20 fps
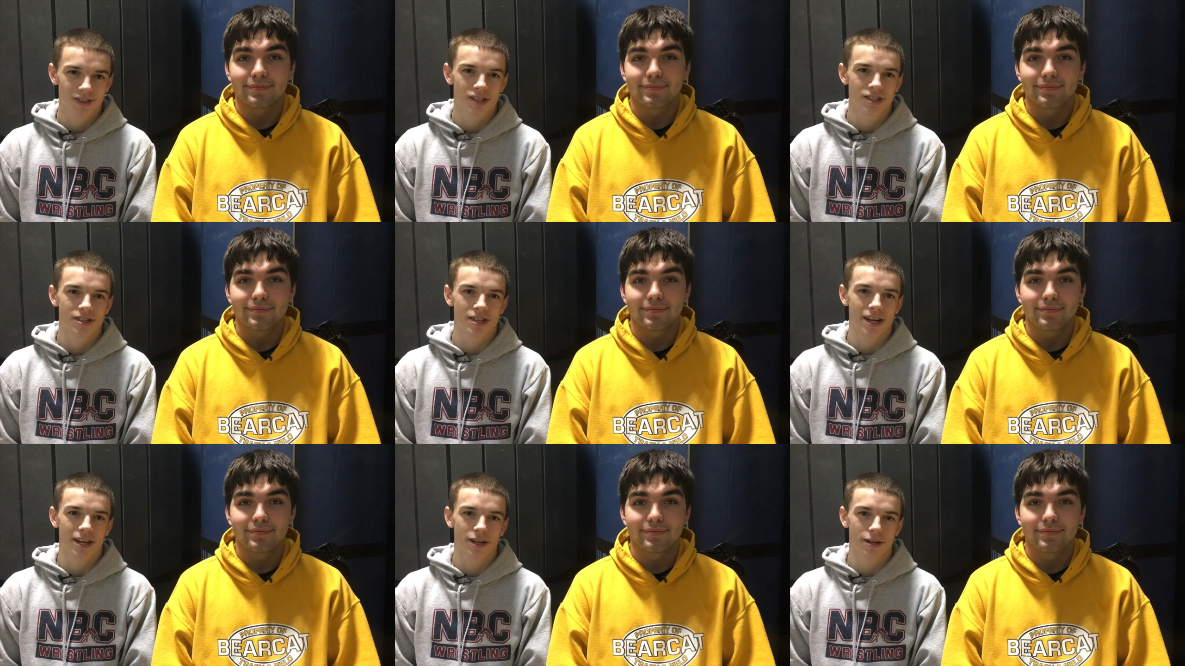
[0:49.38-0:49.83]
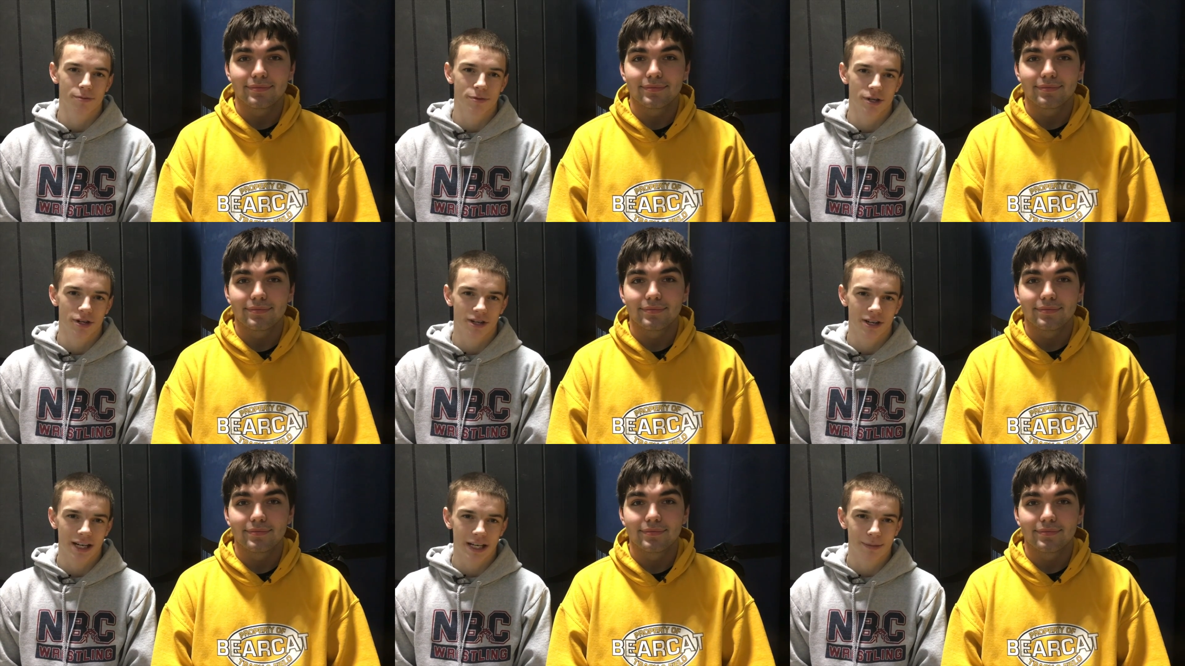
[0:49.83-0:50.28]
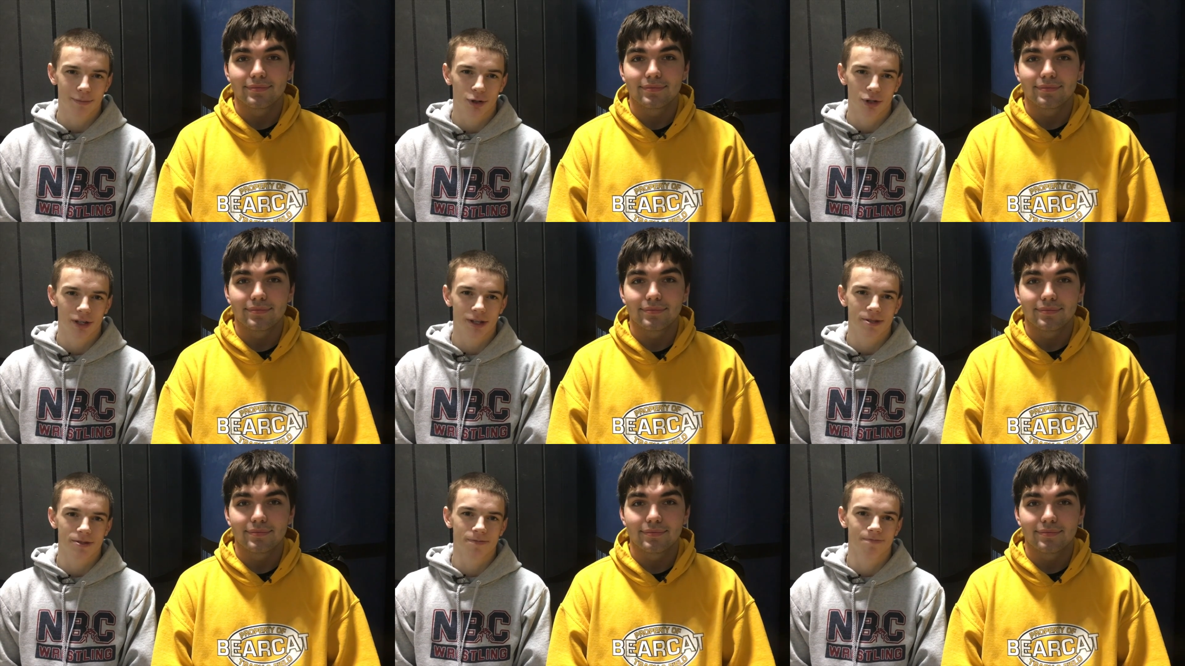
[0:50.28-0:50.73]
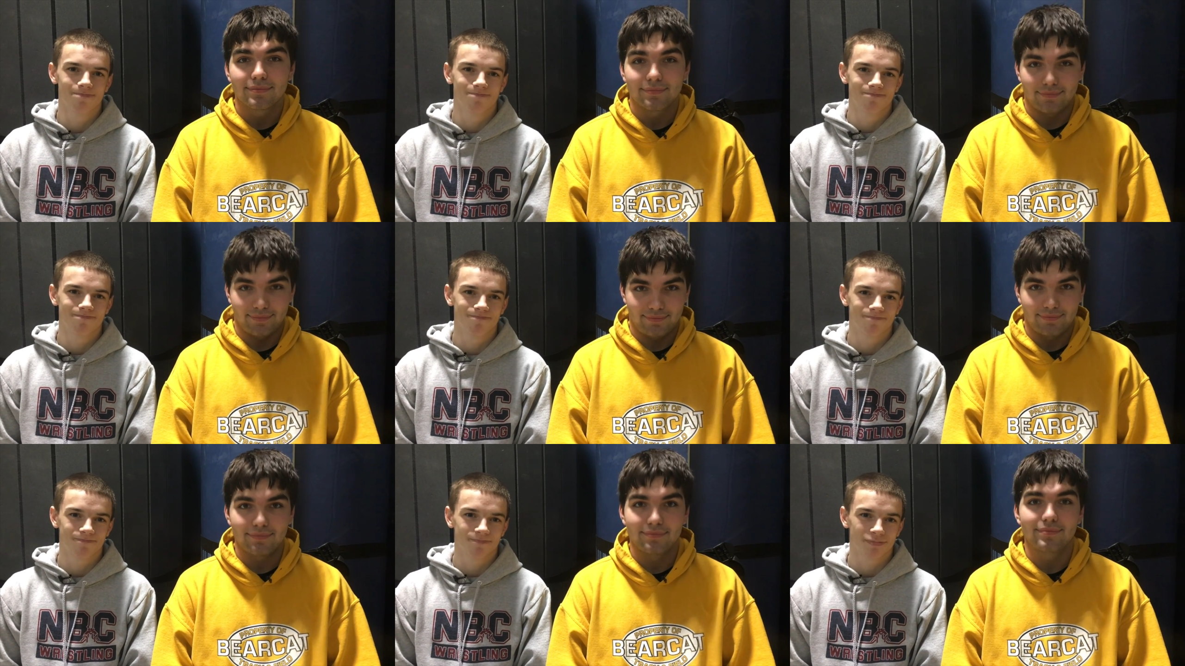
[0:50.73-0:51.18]
Speaker 1: Sign up, junior high boys.
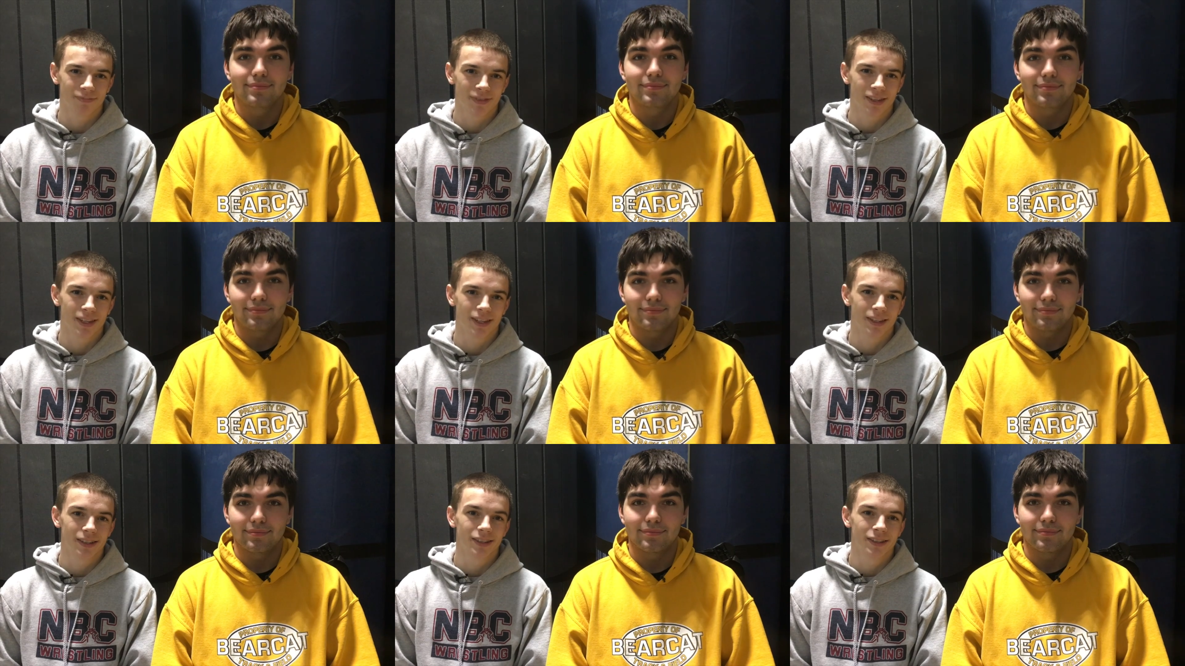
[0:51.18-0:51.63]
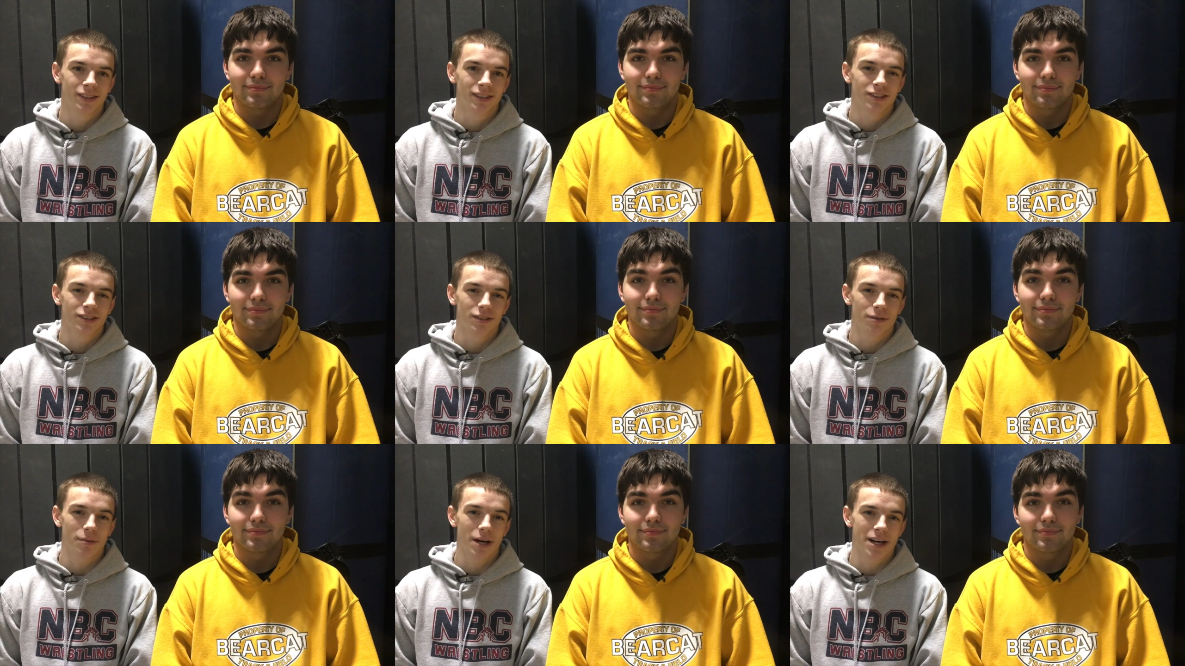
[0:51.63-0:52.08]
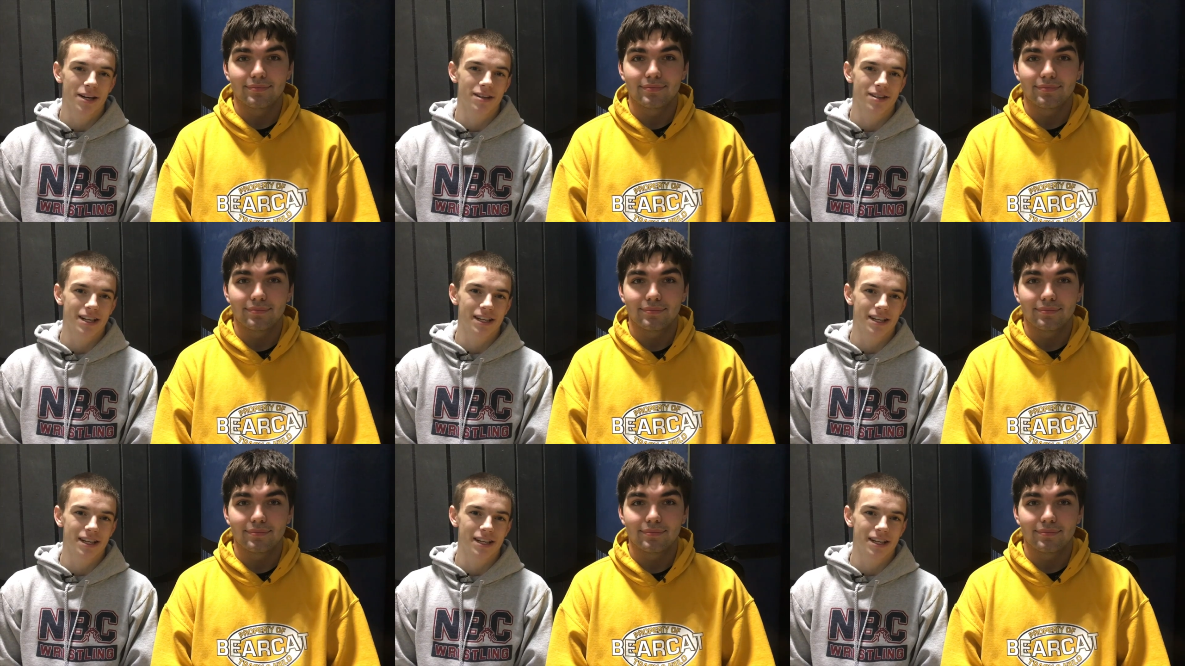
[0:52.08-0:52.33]
Reminder